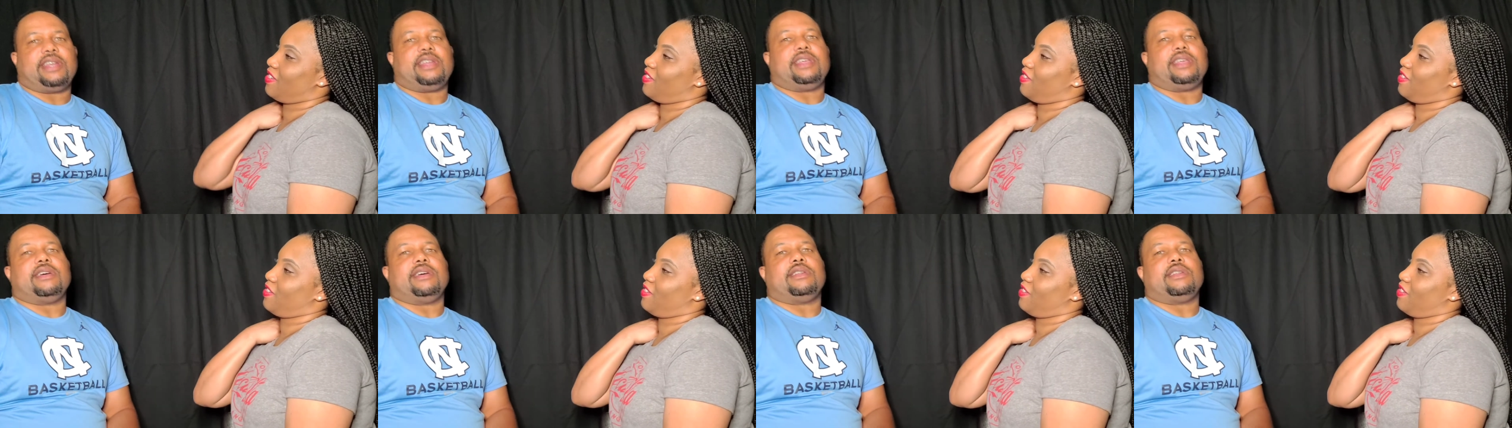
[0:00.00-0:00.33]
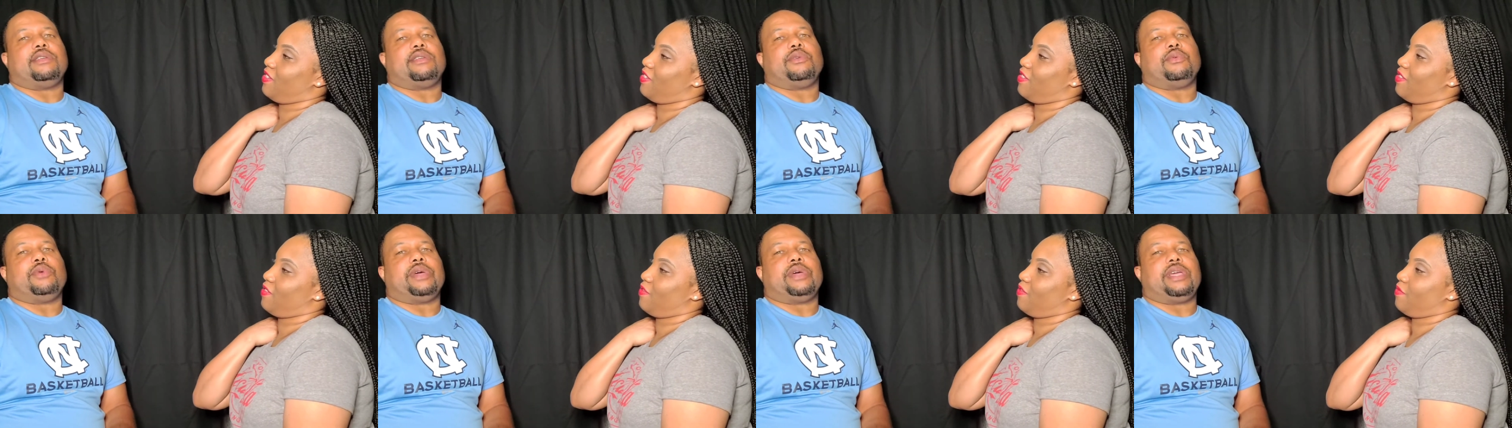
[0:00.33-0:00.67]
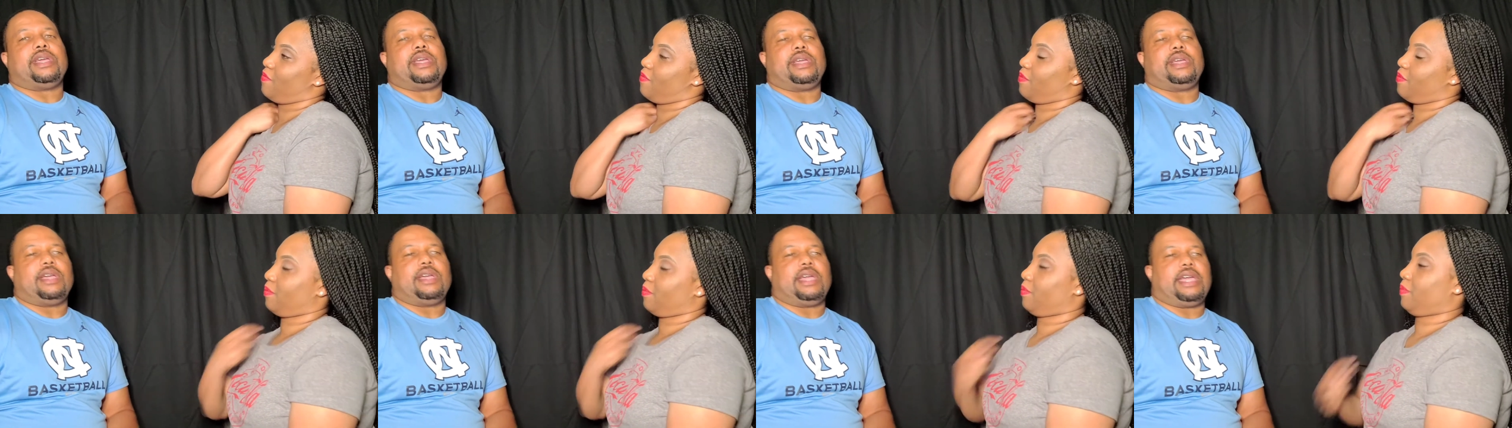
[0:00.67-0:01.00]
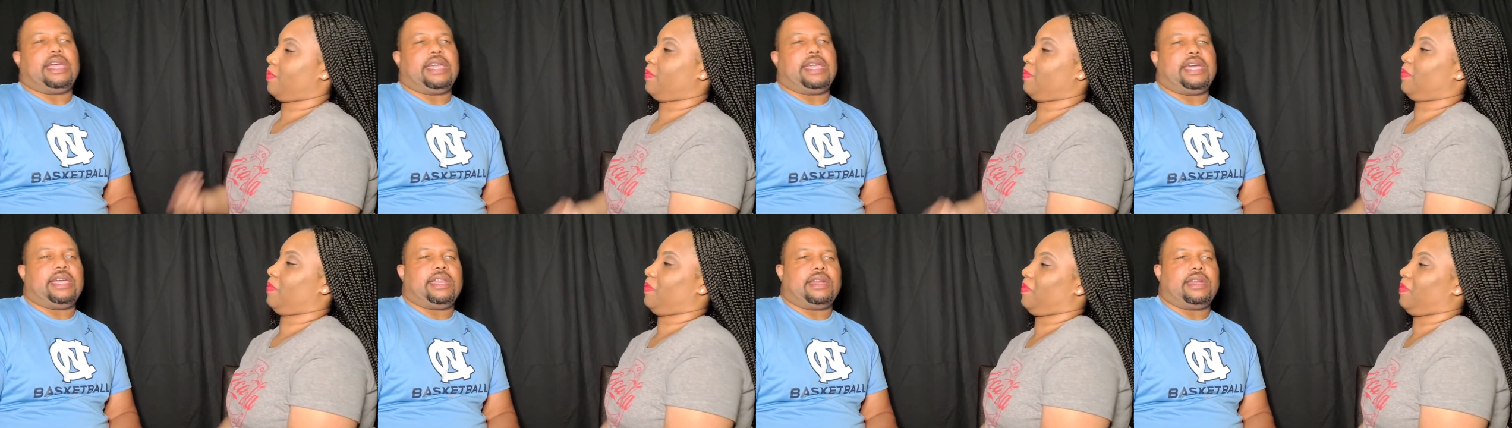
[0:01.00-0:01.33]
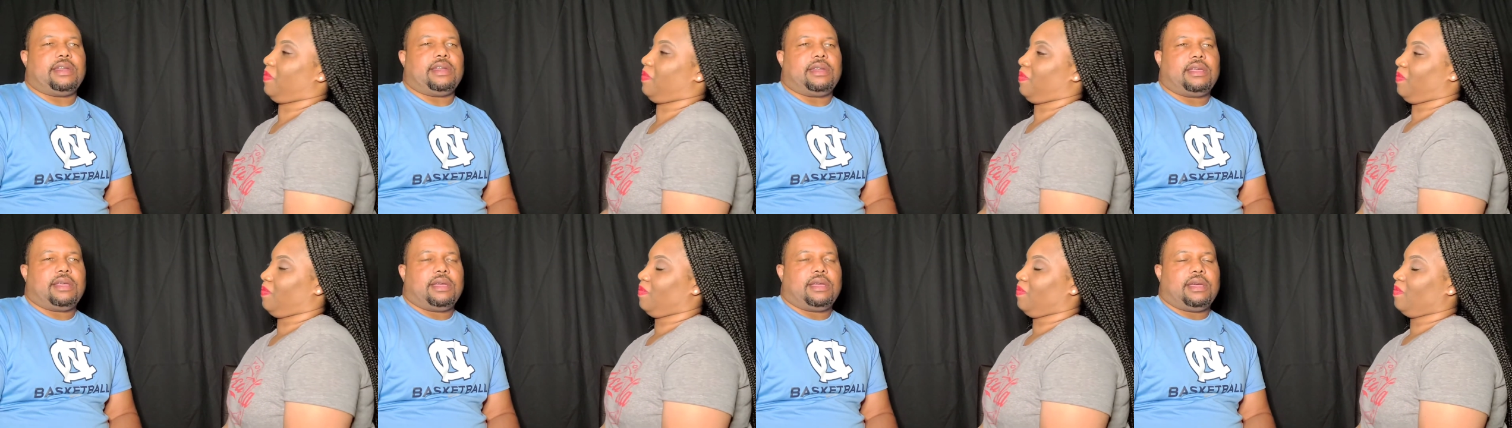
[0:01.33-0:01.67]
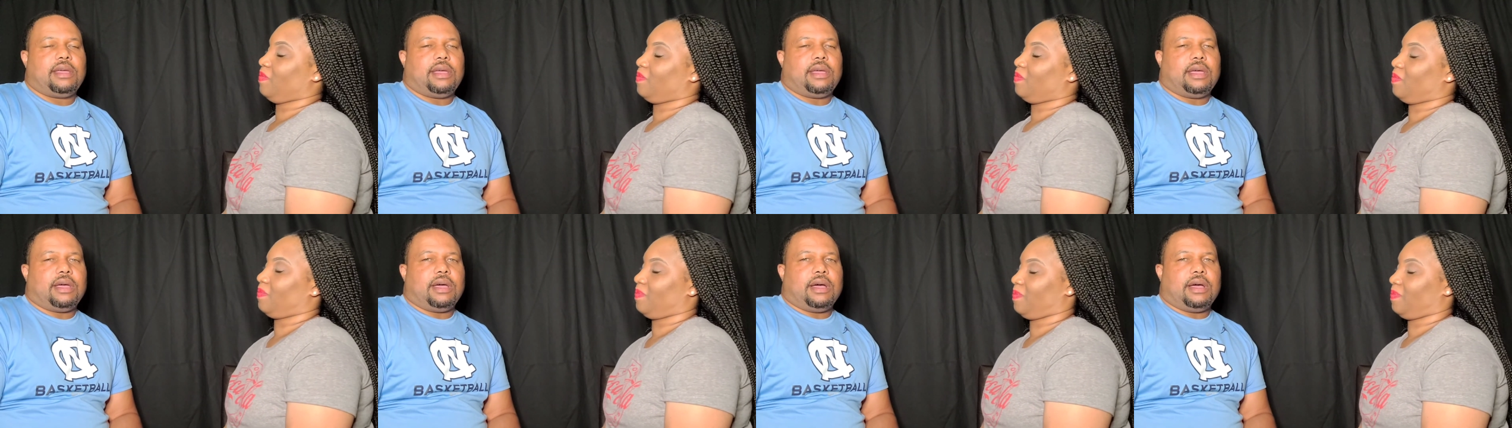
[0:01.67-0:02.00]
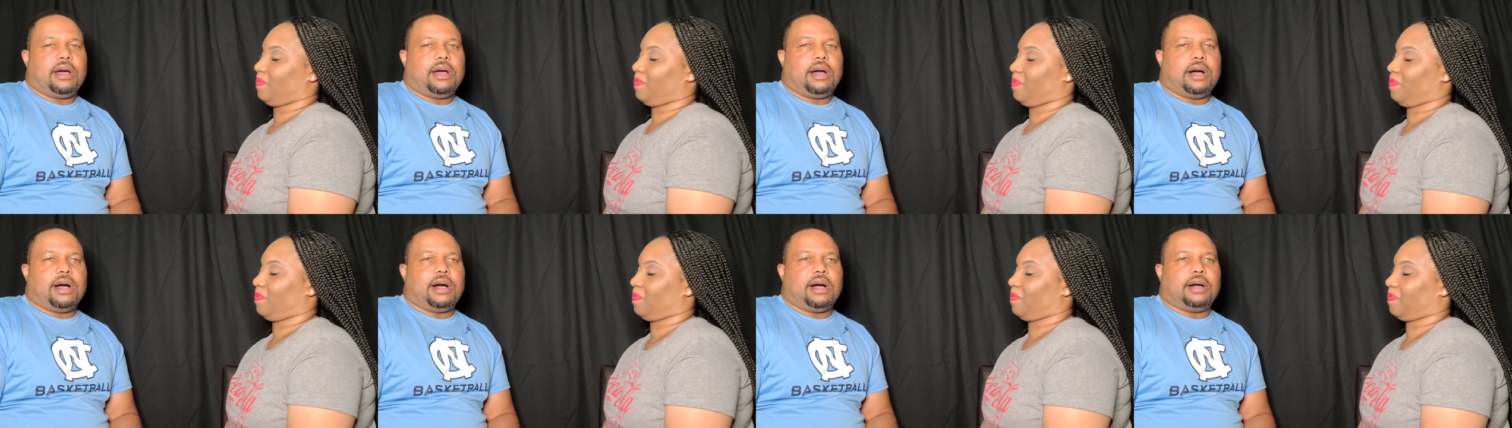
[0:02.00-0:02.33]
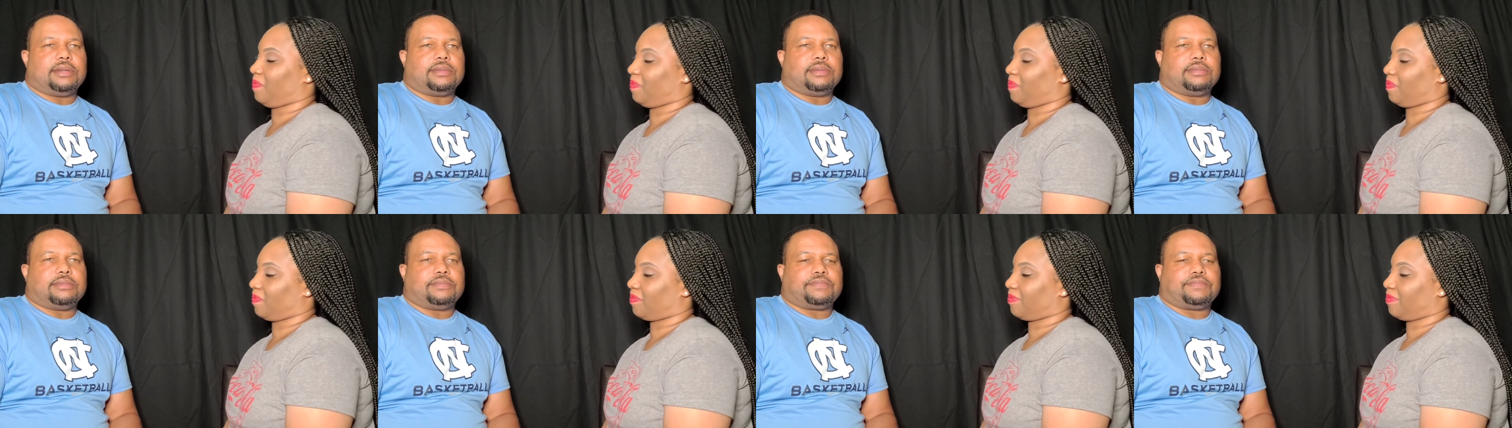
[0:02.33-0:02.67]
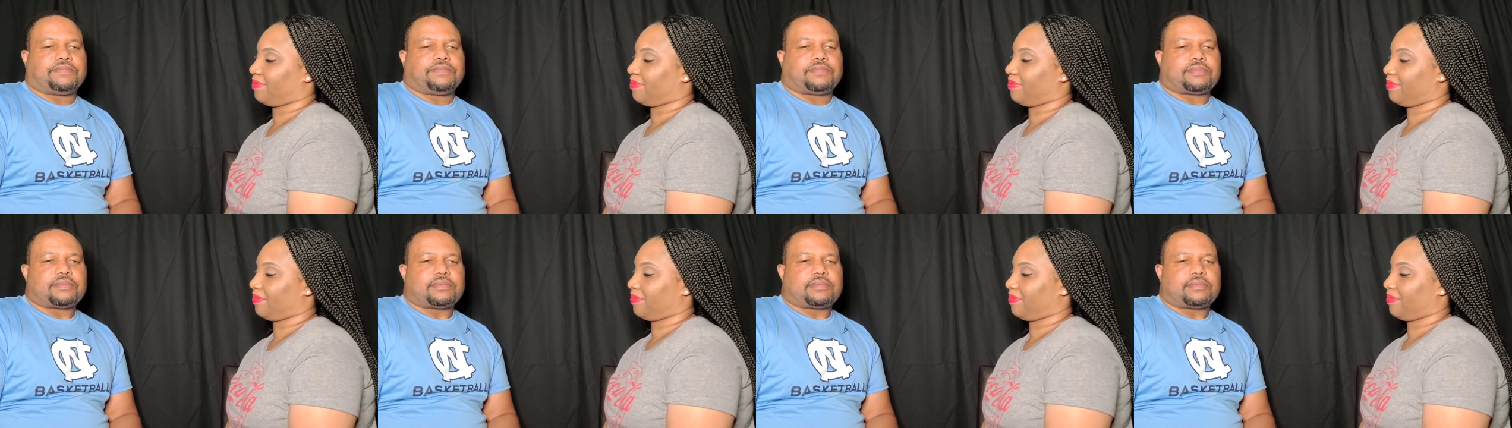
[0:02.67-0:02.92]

Speaker 1: any other way. And um,